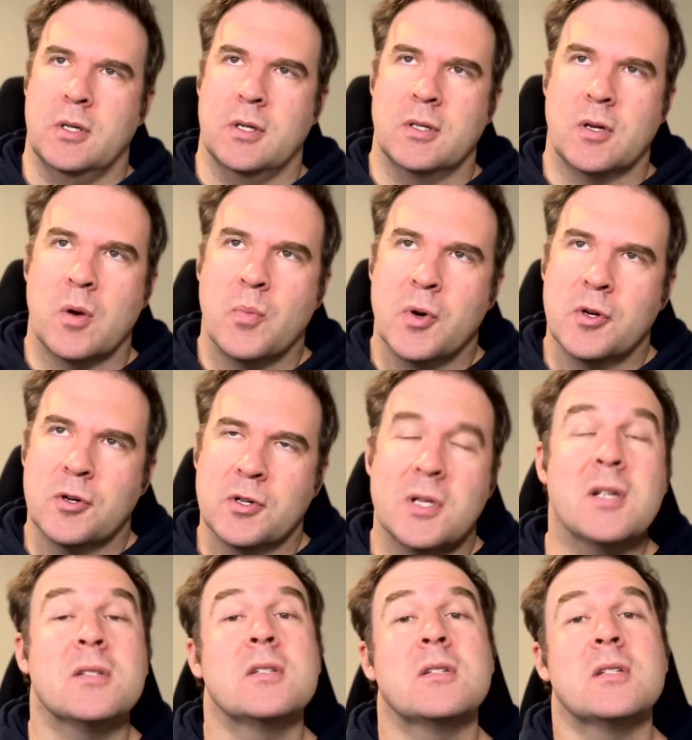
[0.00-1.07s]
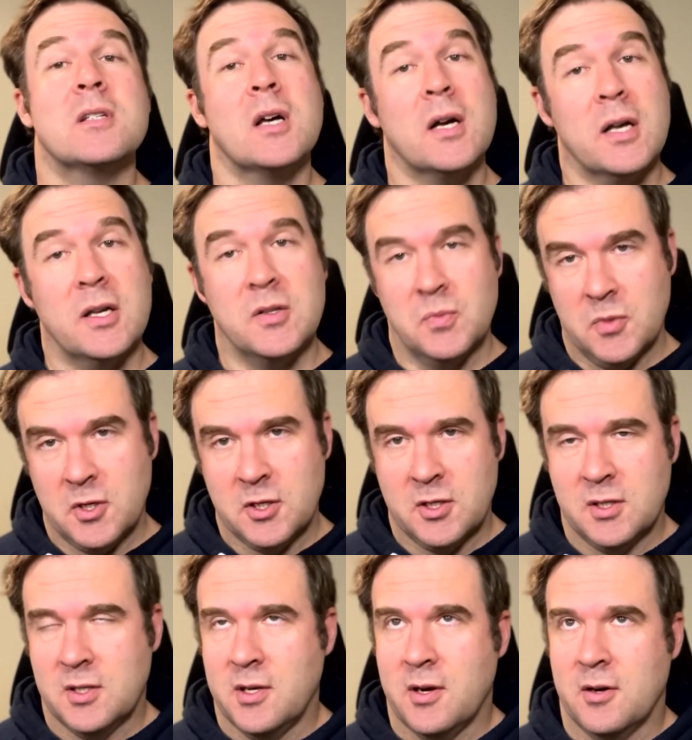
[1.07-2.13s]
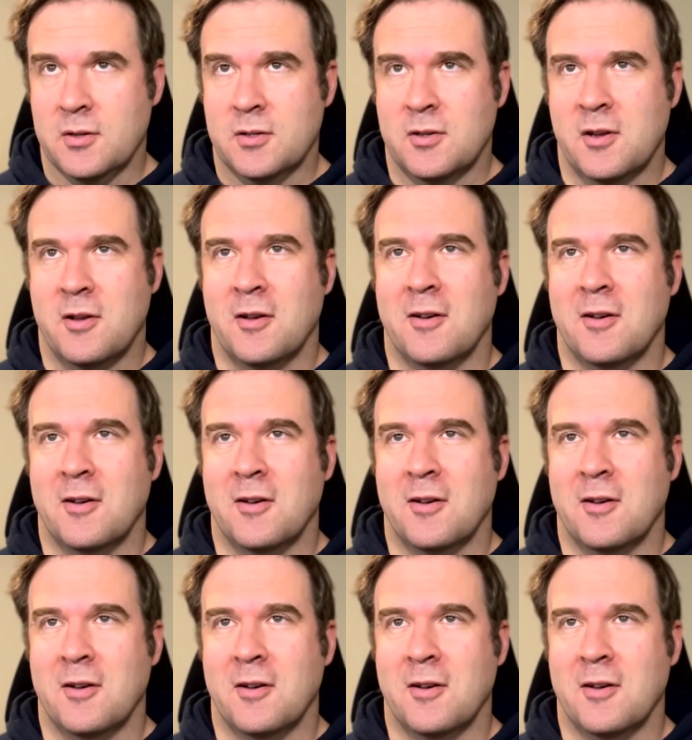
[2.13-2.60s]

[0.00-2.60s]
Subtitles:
is our punter doesn't suck as much as theirs.